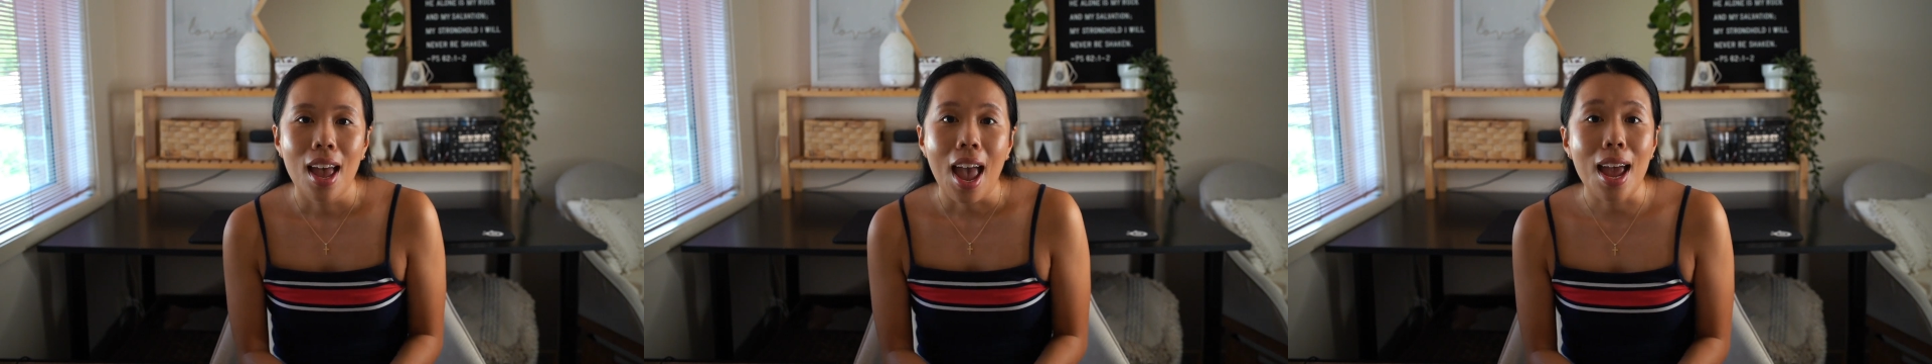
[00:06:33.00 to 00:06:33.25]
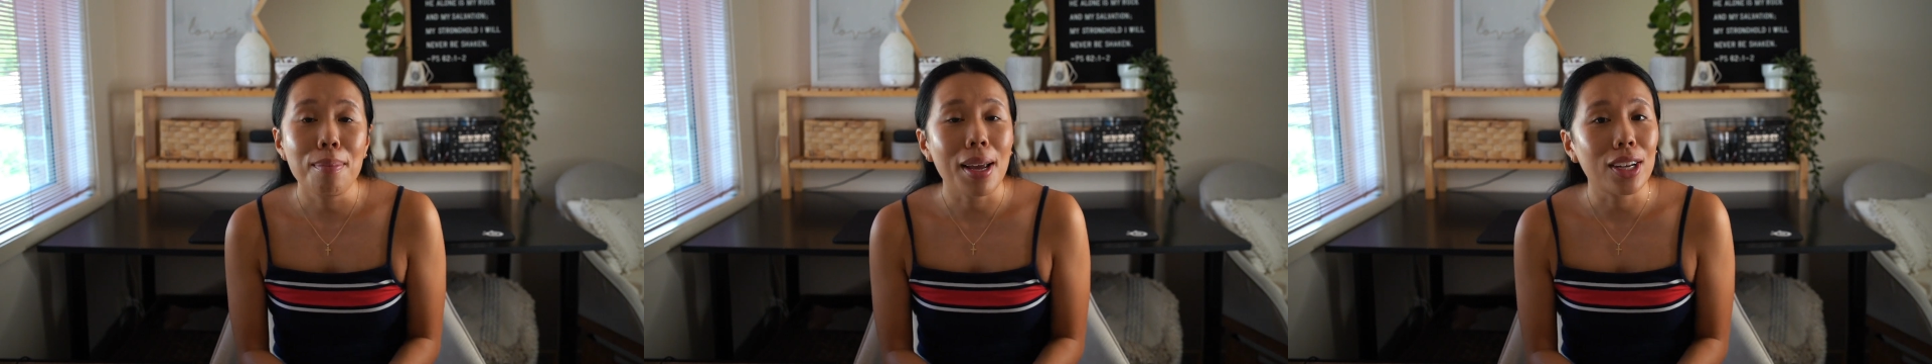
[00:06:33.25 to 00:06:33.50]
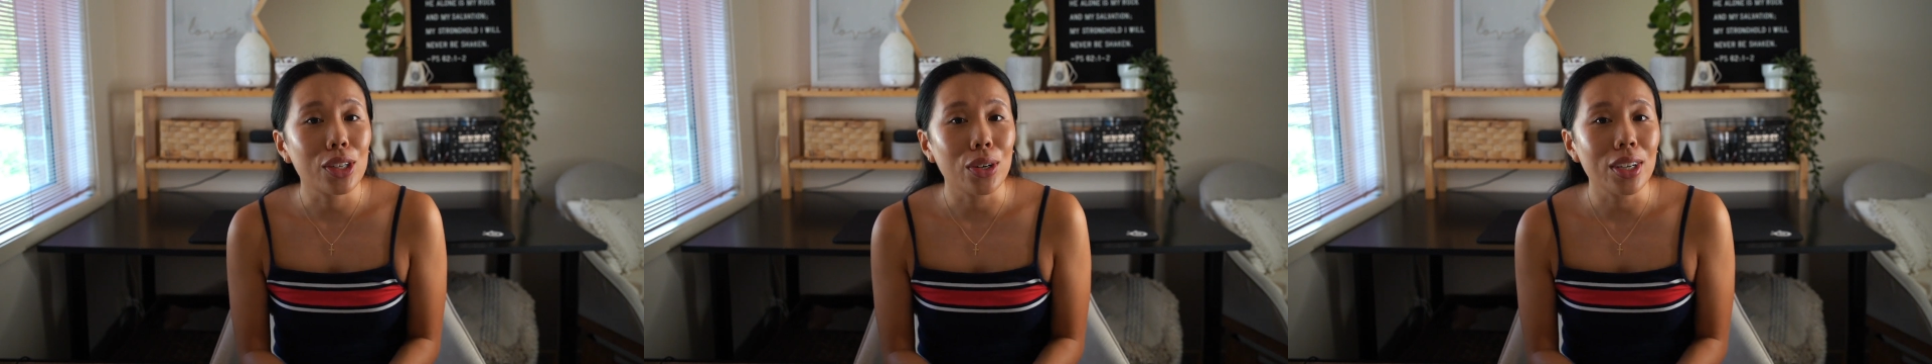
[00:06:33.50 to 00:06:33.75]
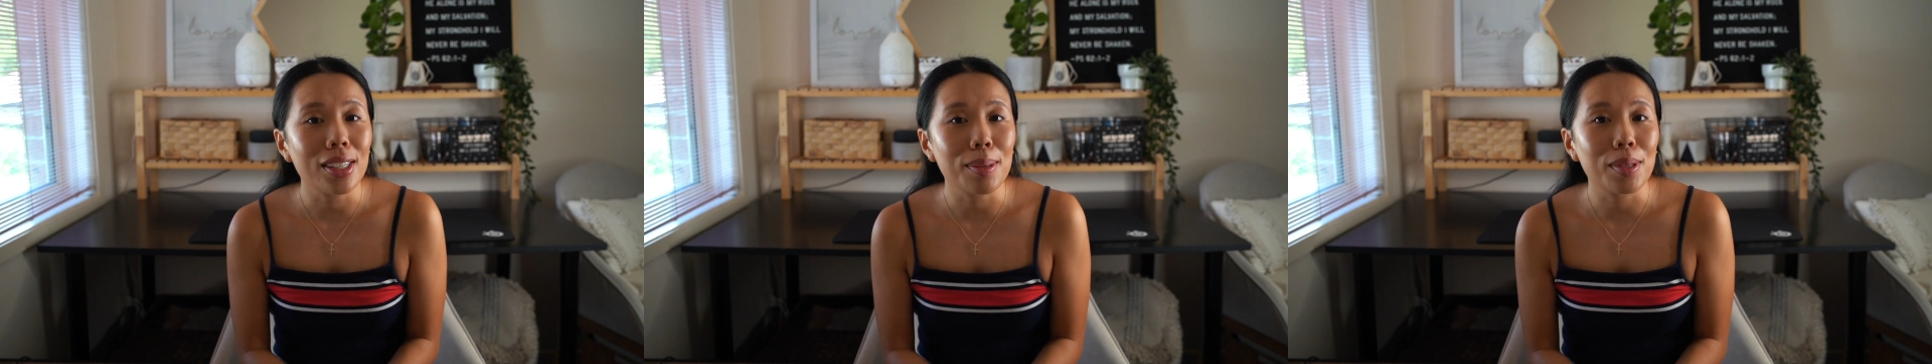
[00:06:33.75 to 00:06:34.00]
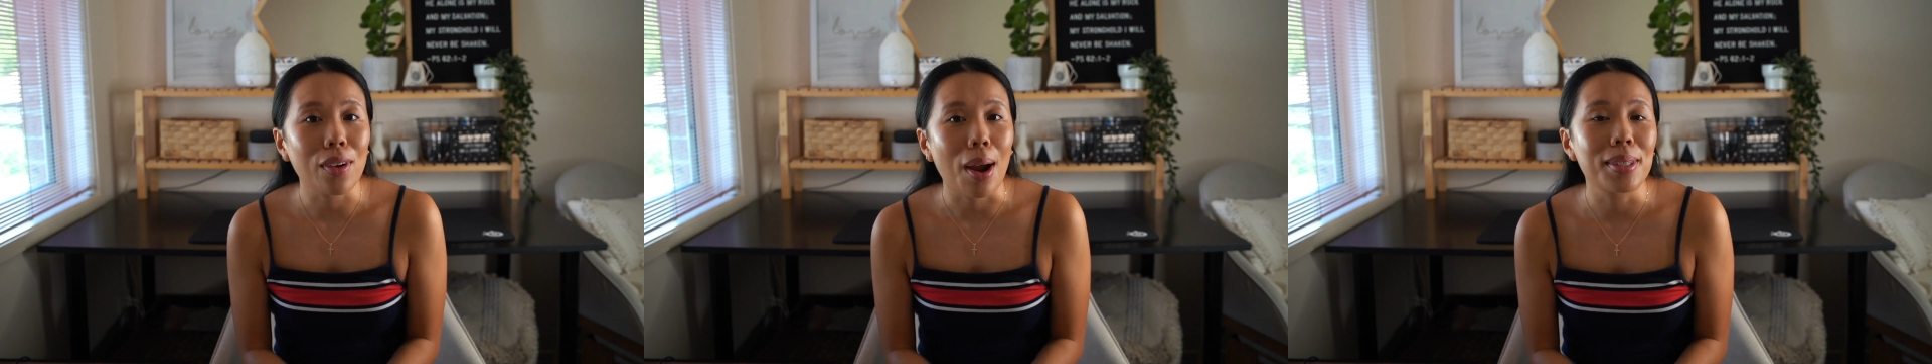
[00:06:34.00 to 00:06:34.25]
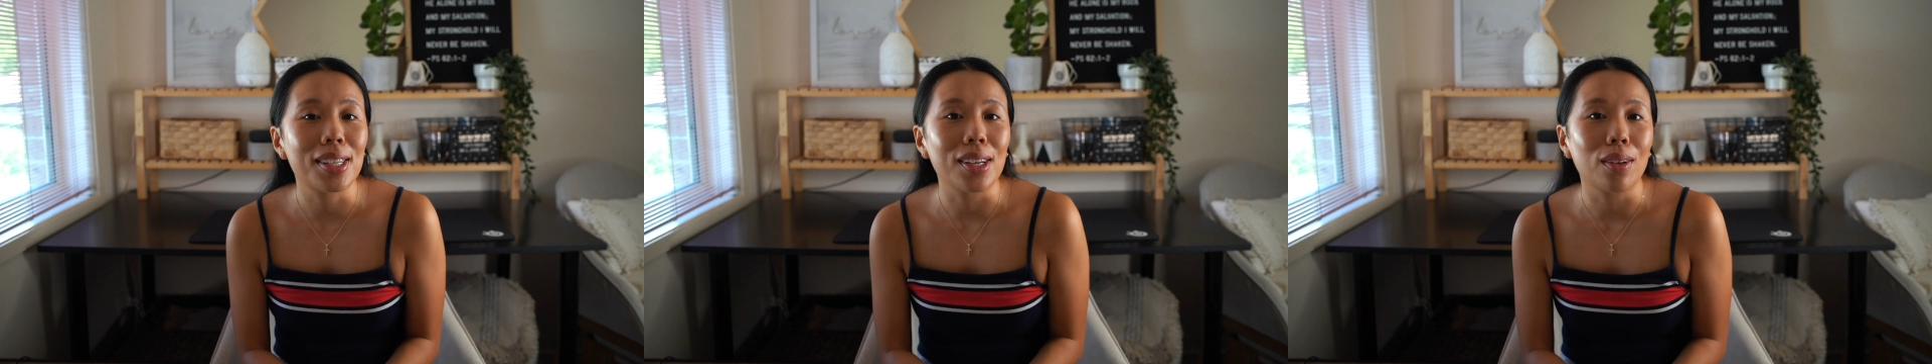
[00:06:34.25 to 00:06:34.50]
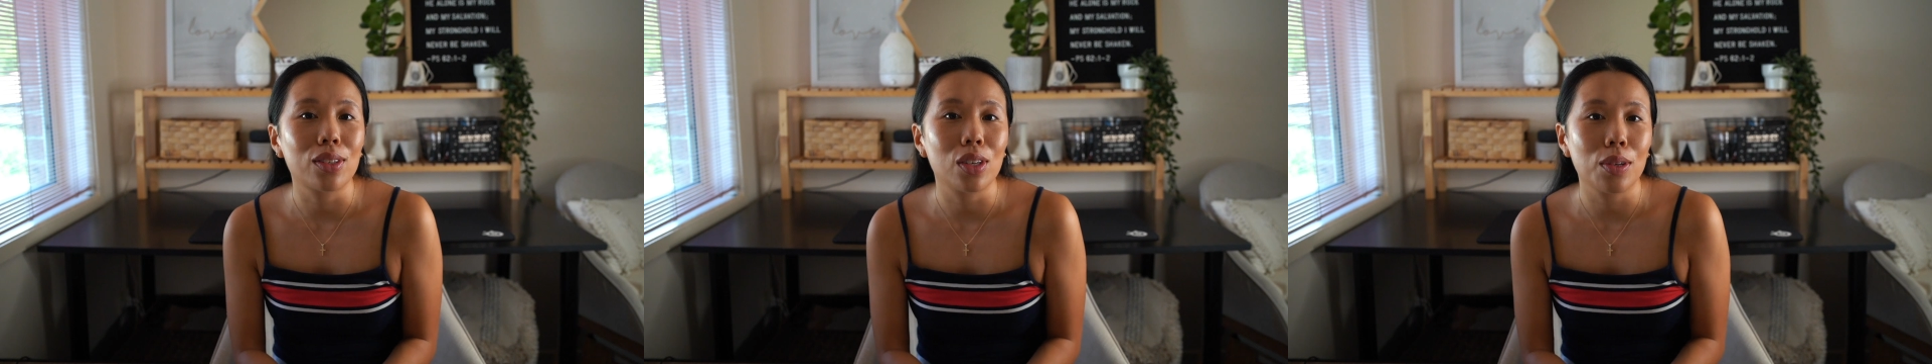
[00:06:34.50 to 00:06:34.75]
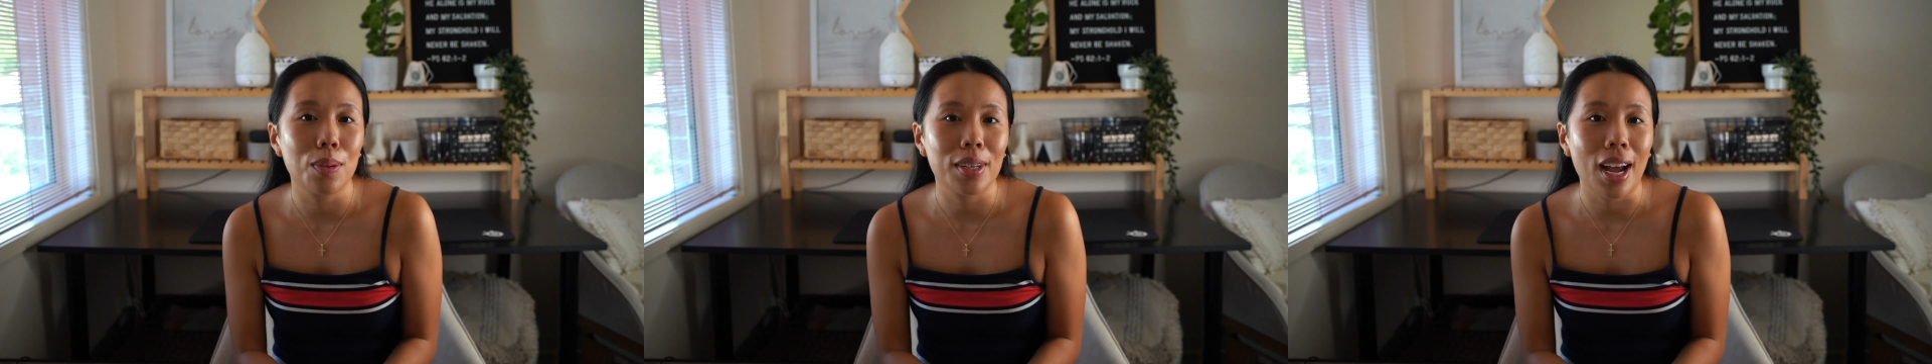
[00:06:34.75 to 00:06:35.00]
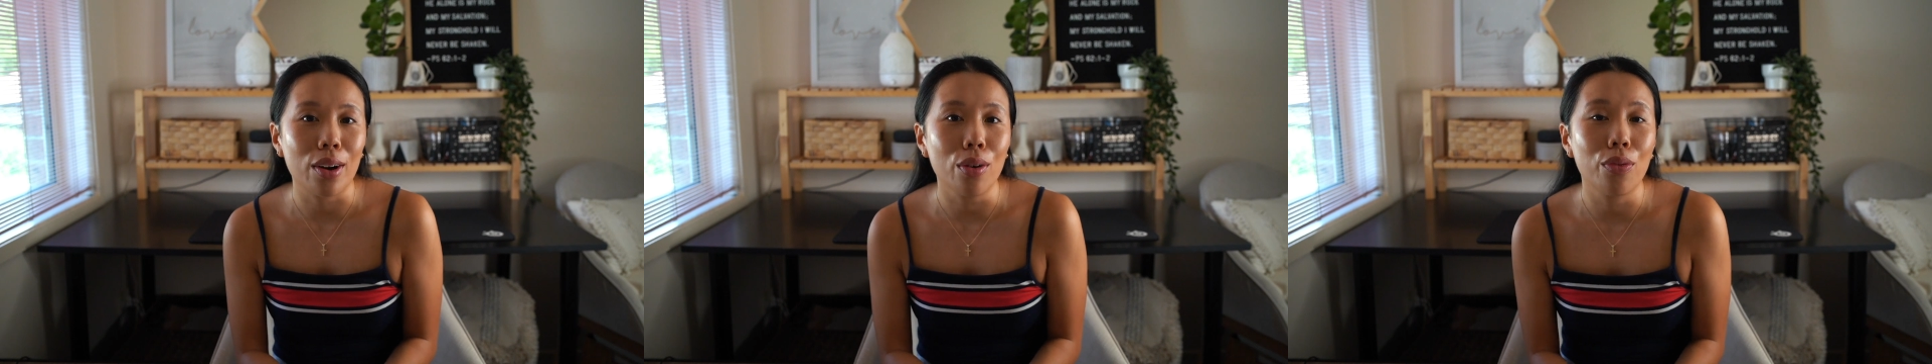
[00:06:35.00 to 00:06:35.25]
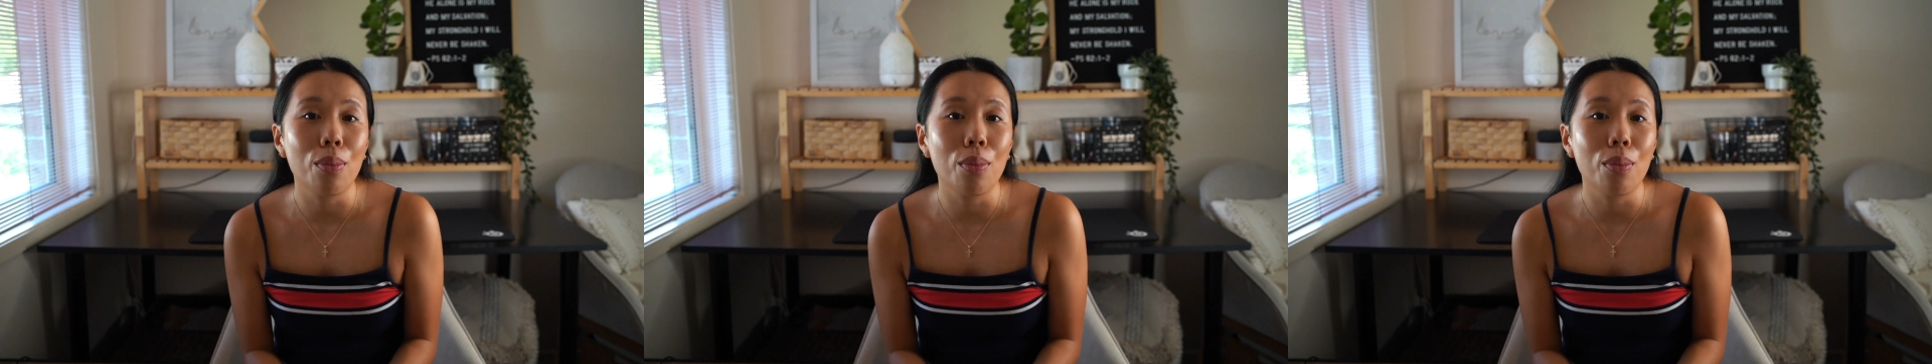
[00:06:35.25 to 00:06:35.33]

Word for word: And make sure you subscribe to Salt's YouTube channel